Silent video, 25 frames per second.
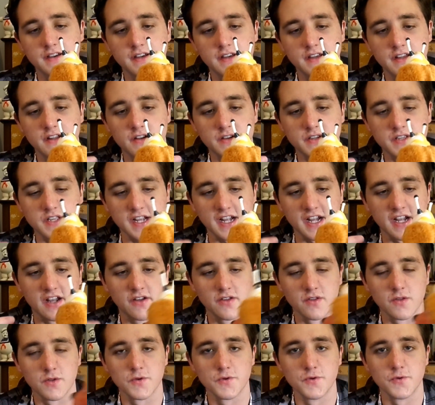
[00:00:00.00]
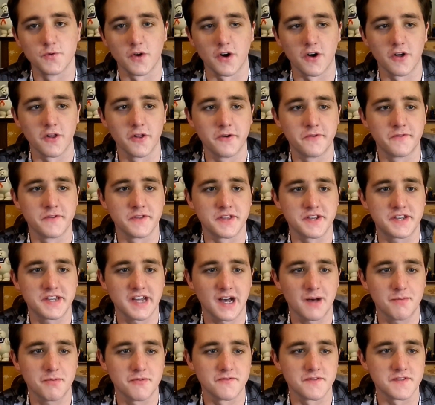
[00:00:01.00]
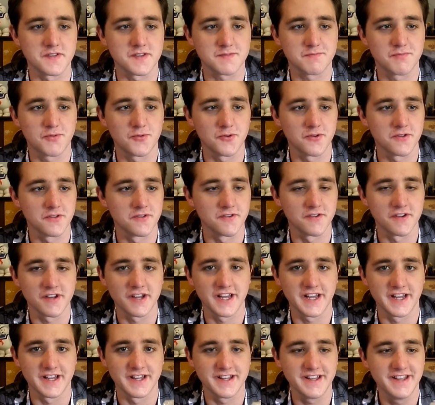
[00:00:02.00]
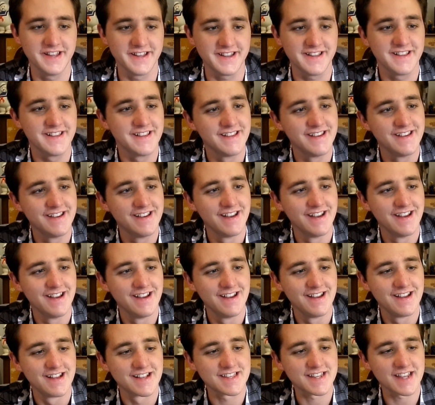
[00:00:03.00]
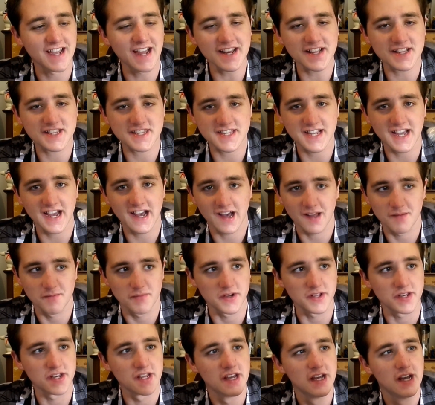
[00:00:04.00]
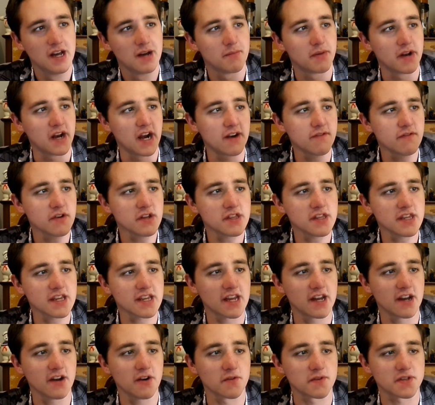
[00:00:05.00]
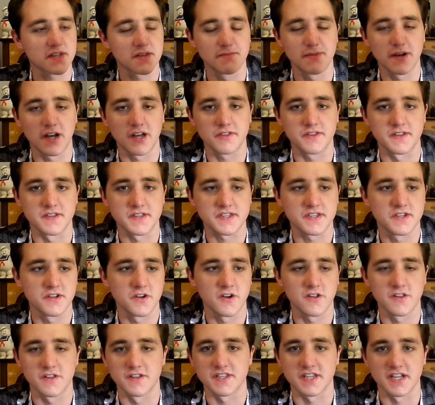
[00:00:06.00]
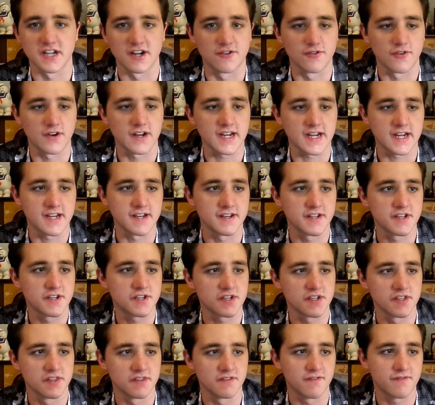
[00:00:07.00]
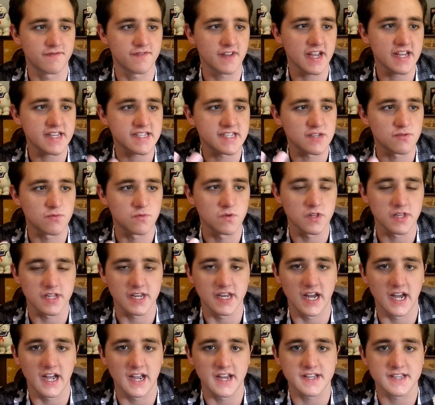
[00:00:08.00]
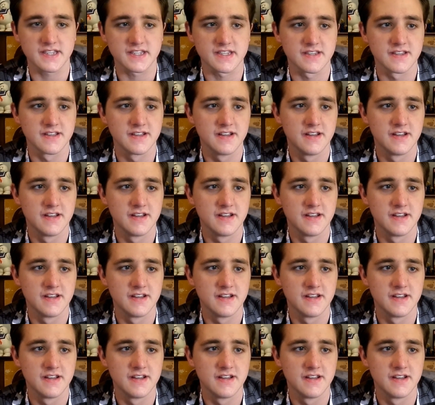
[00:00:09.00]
there's like glue all over the top of his poor little head. It's kind of sad, but everything else about this doll is in great condition. The face is really nice.